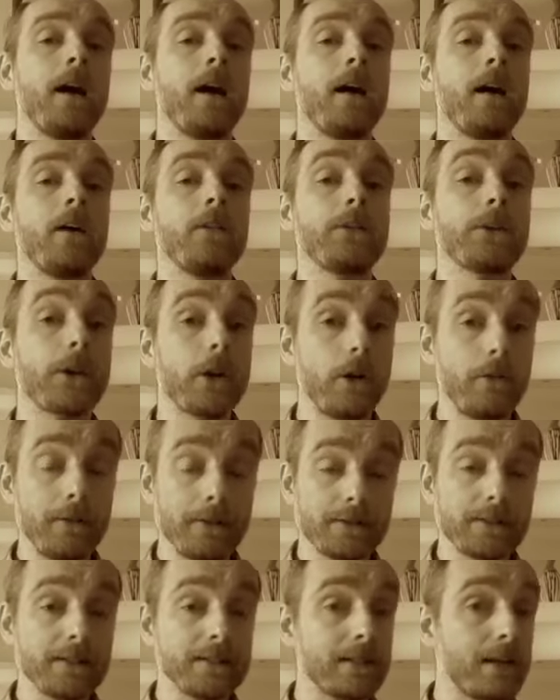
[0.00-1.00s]
the
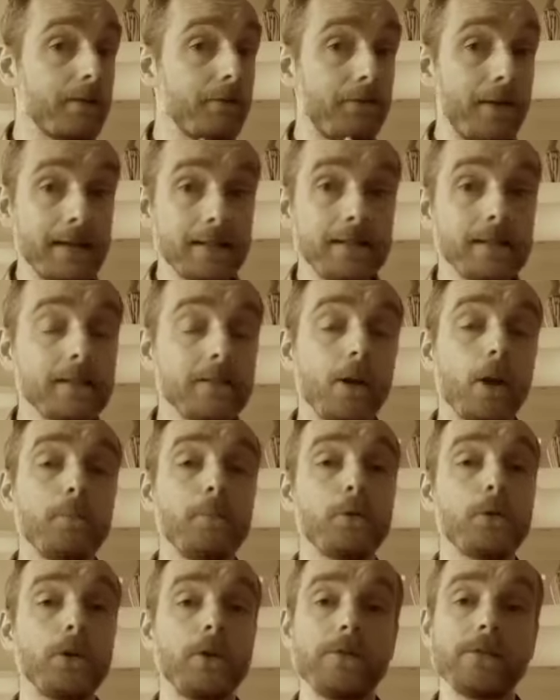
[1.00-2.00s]
currencies, it affected
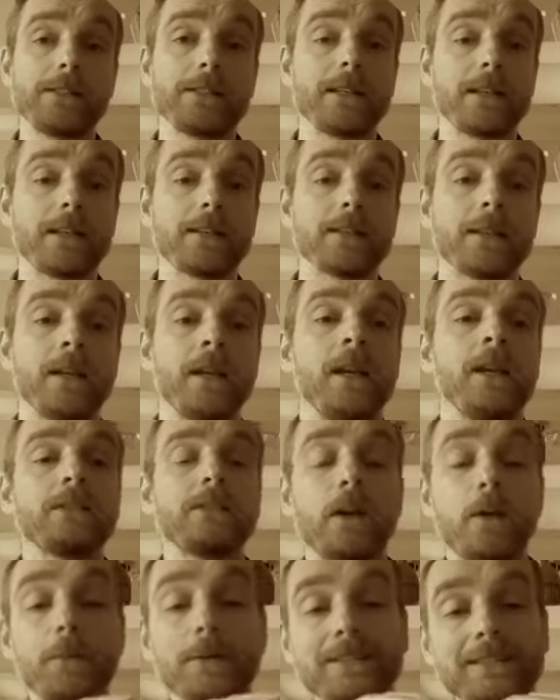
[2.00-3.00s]
global currencies.
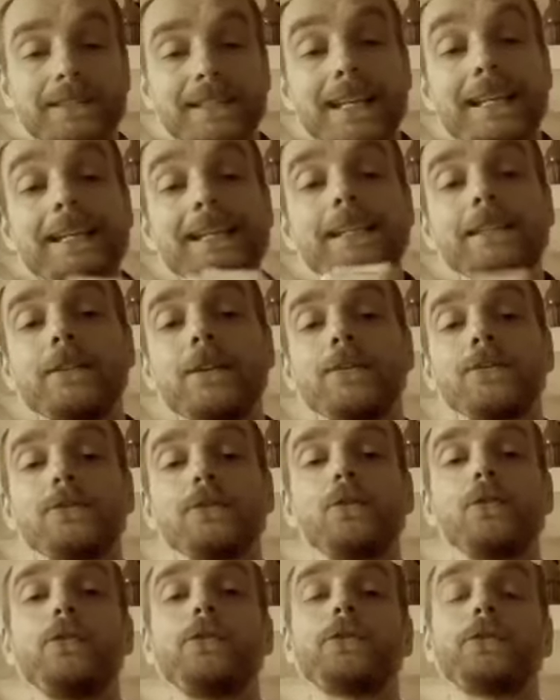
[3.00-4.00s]
So it was taking those
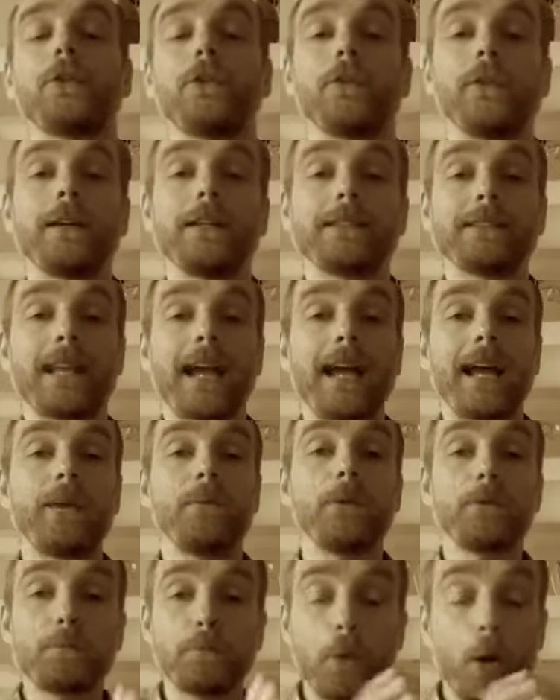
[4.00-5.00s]
news stories and
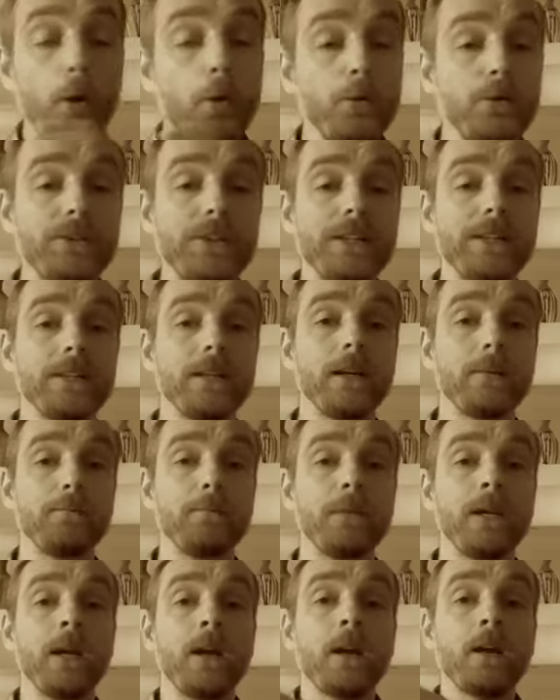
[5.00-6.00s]
it was posting
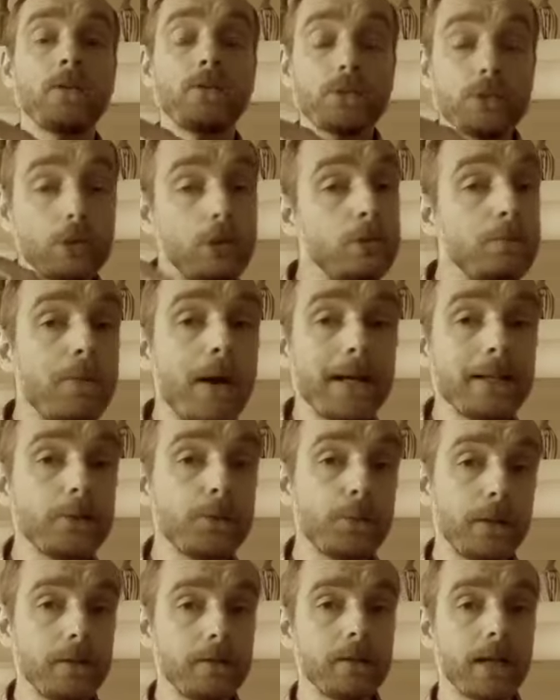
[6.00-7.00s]
them to my
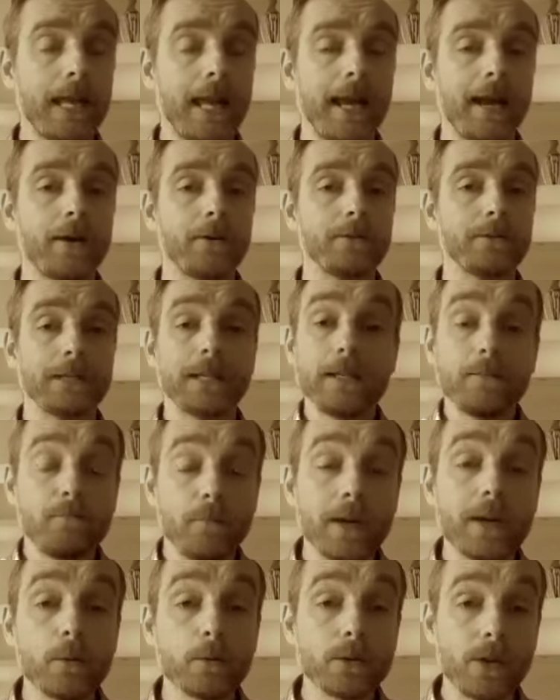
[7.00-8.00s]
Twitter account in
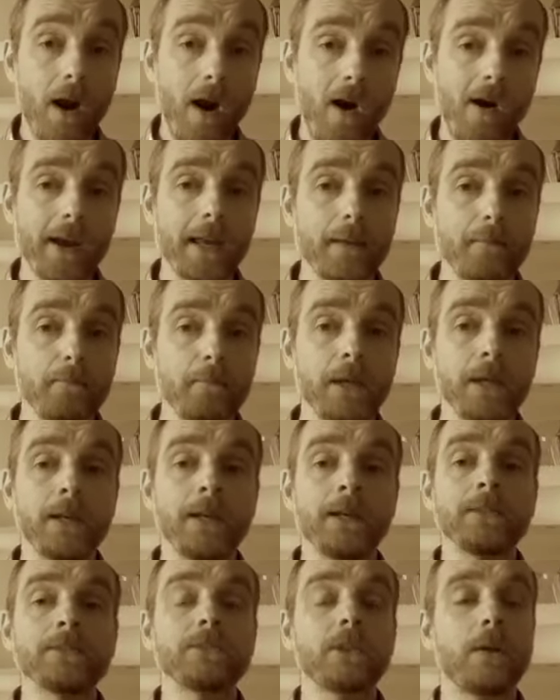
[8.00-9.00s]
real time,
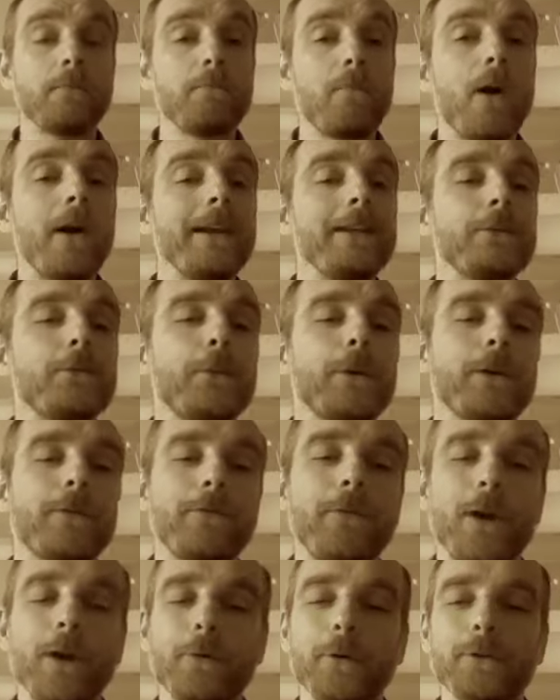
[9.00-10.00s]
so my Twitter
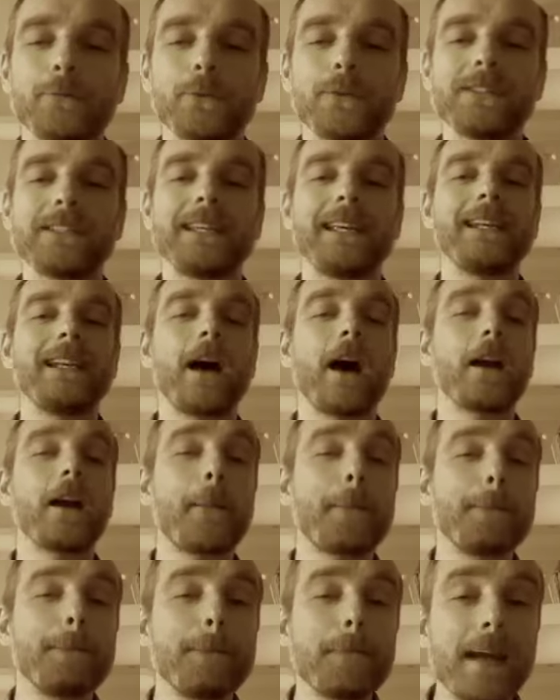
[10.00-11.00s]
followers were seeing an
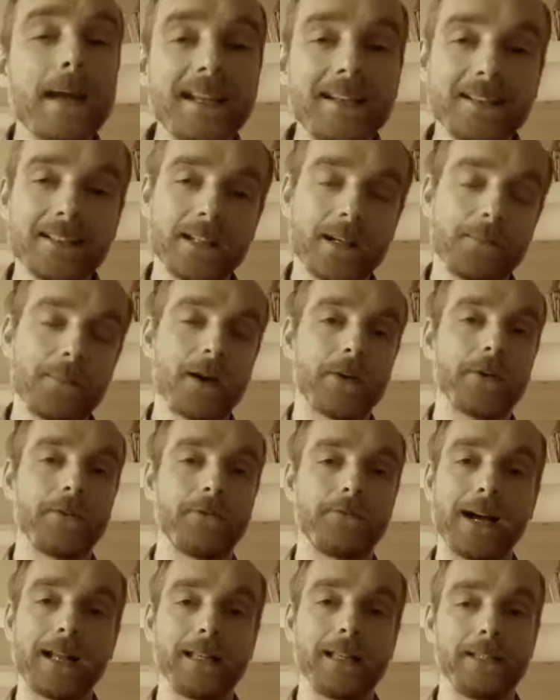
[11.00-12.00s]
amazing amount
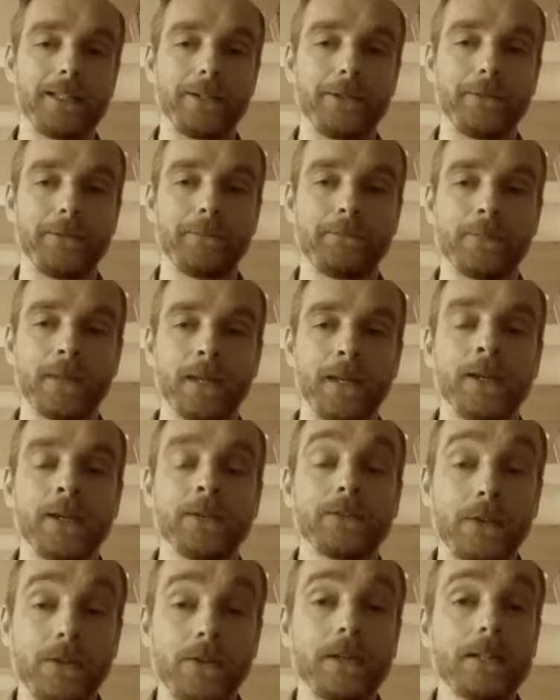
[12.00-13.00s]
of value.
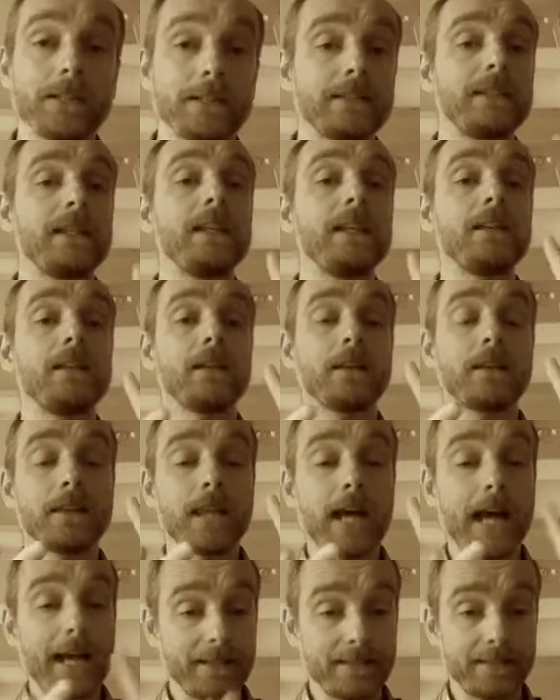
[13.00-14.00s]
So you can see that
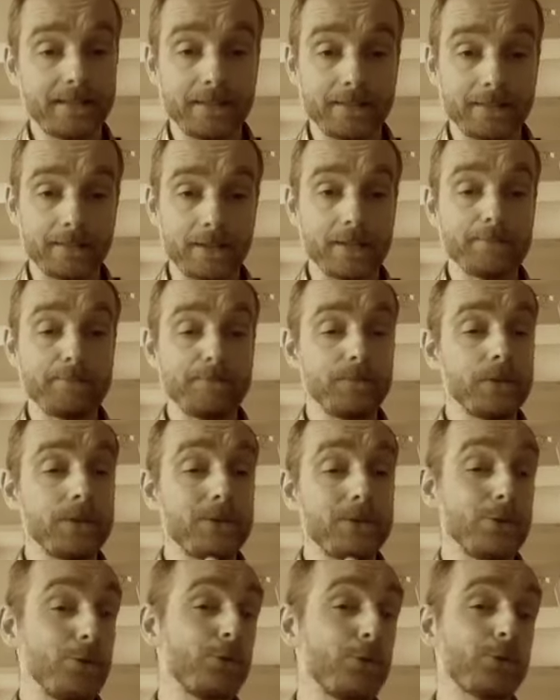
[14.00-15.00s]
that system, the
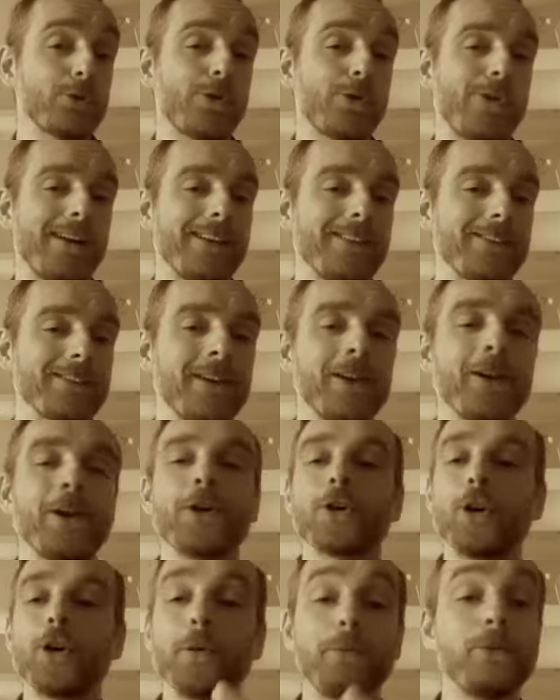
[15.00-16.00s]
news stories,
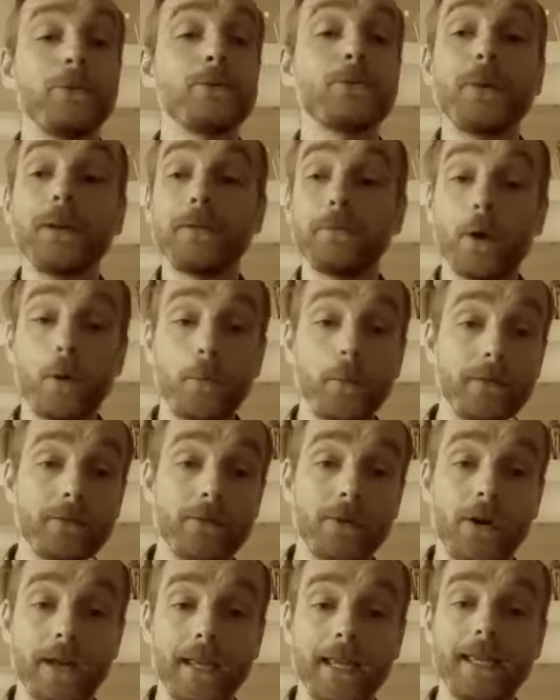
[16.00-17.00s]
coupled with what
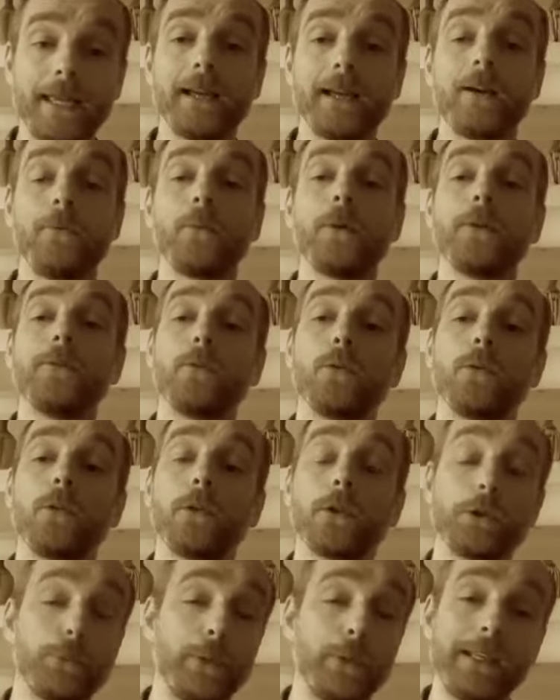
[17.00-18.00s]
we've got here, with all
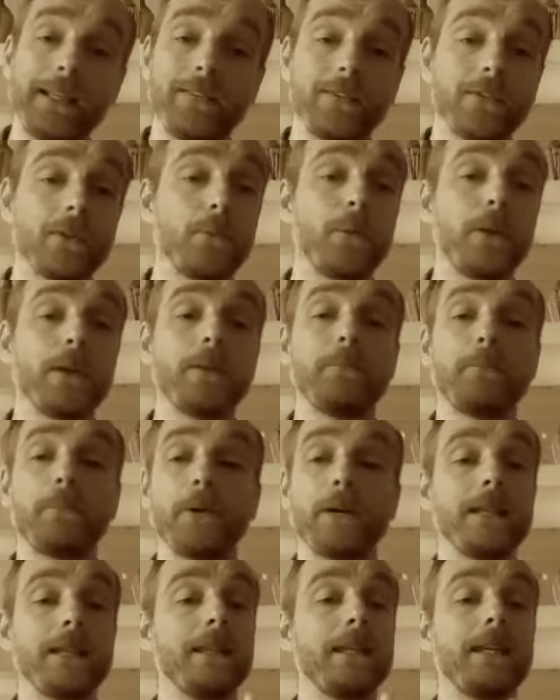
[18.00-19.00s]
the tweets that we can
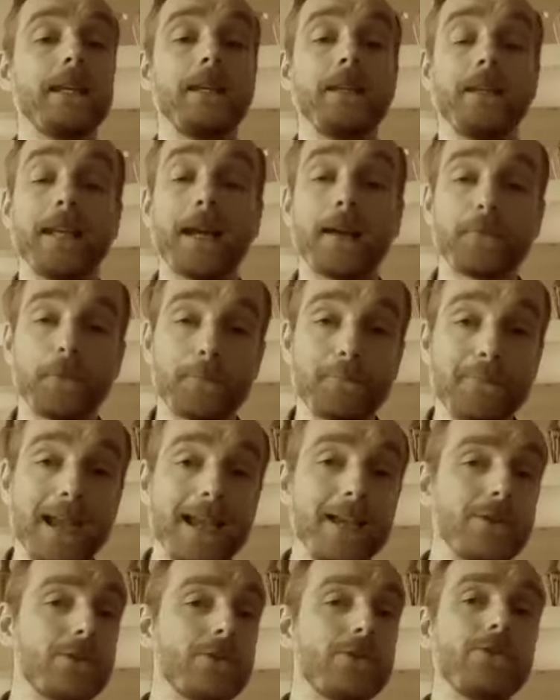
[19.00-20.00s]
put in the
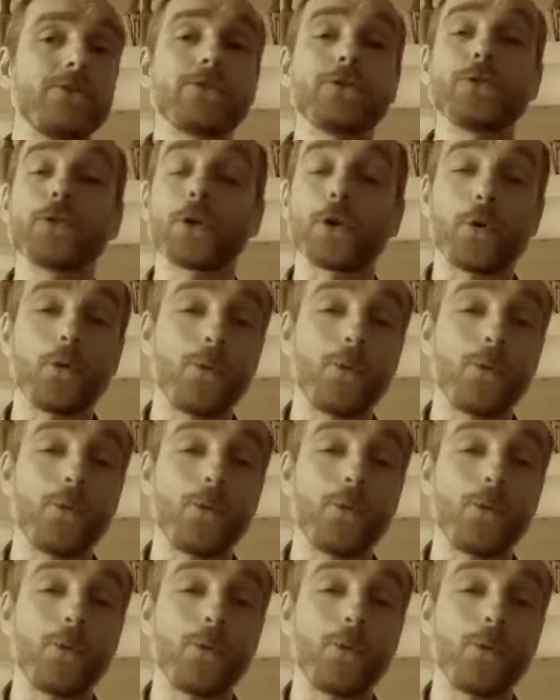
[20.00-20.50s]
affirmations and the